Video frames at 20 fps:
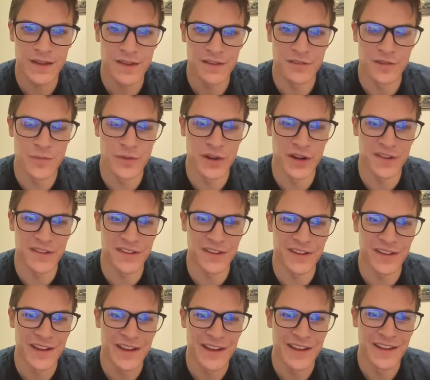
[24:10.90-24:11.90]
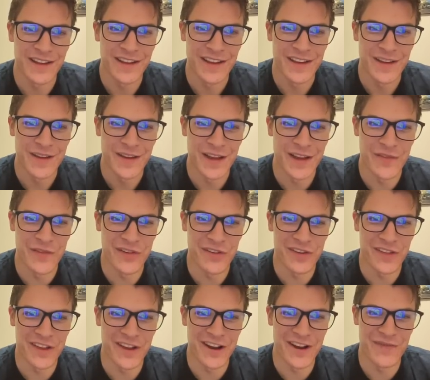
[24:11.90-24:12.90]
So he brings up
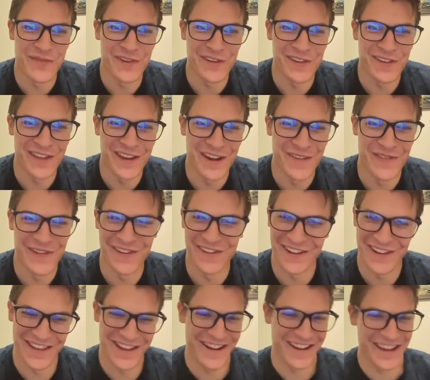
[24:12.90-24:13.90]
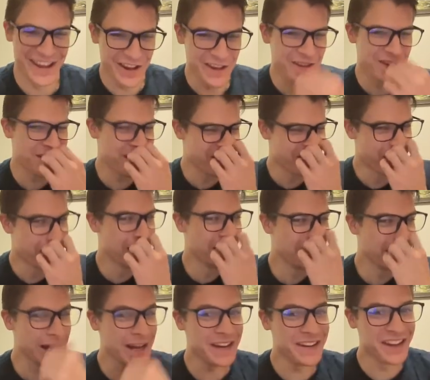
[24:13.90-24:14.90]
infantry there, infantry there, infantry there. He
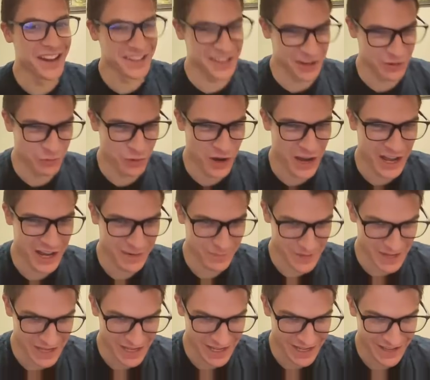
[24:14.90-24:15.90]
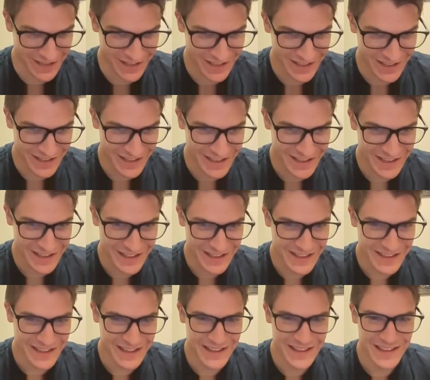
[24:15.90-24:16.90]
really doesn't want me
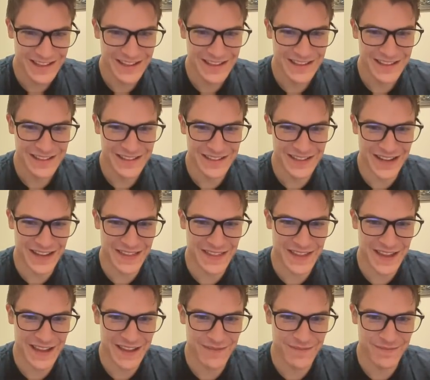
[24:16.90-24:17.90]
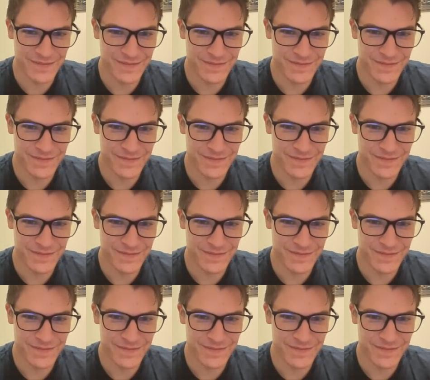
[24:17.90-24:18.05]
to get that.